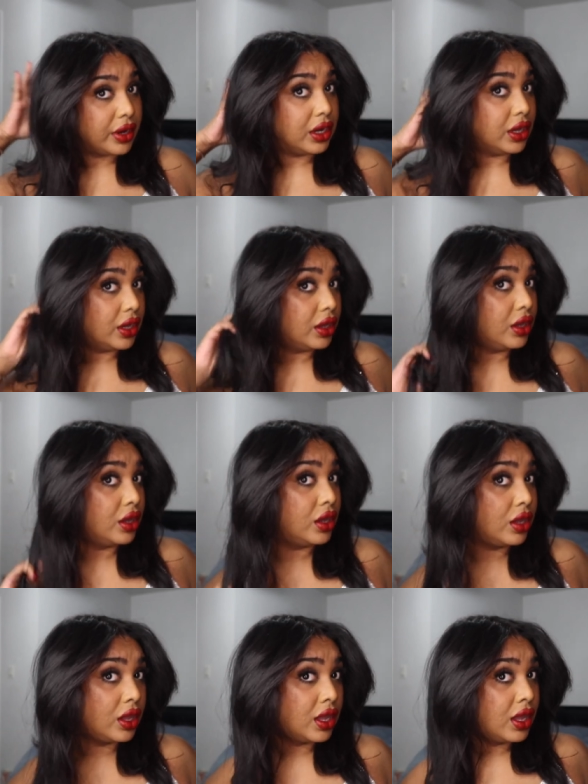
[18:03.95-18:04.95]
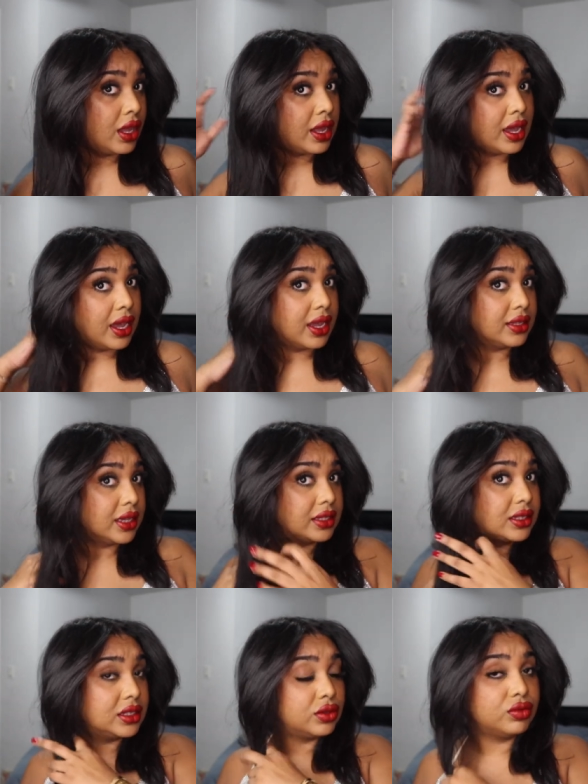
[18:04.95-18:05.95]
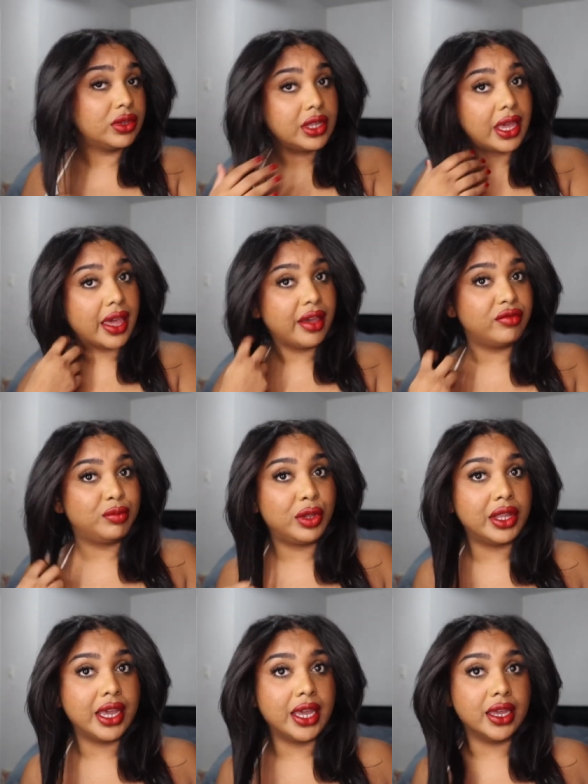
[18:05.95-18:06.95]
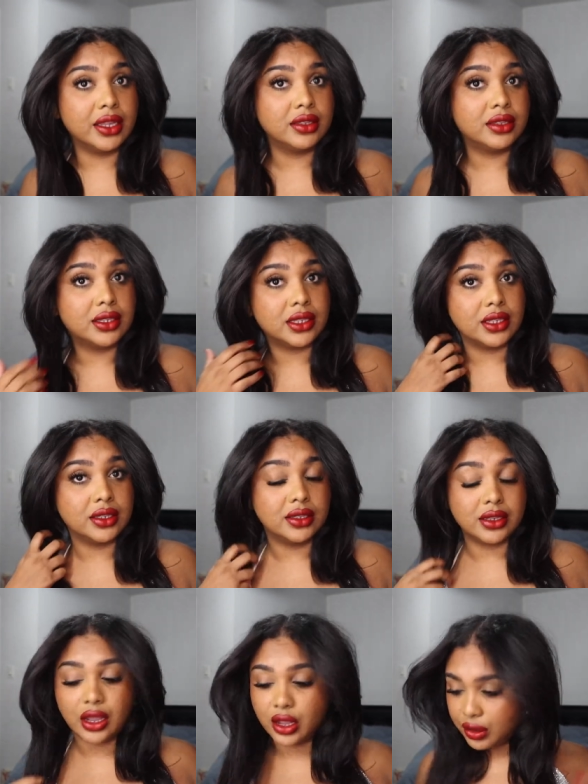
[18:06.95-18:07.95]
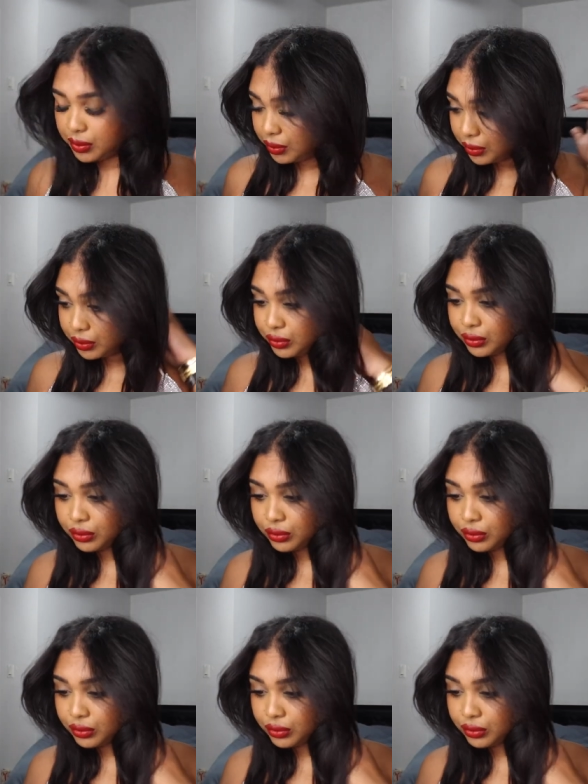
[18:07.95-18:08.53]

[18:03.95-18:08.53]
ready and I didn't really have plans since um,